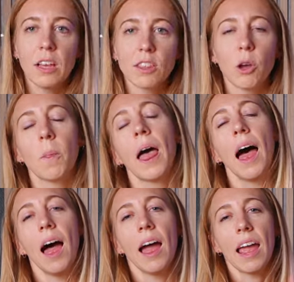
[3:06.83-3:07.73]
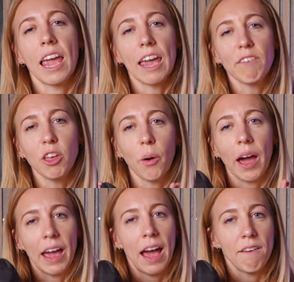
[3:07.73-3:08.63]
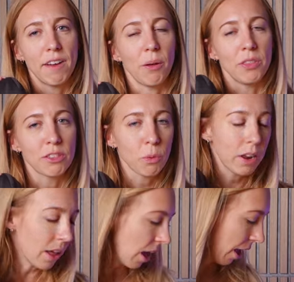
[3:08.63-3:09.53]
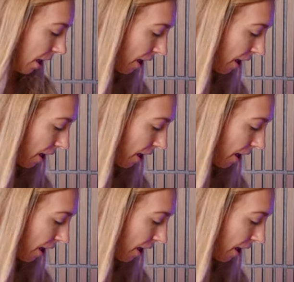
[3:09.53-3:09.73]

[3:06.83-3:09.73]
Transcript: So even though I have found this one, I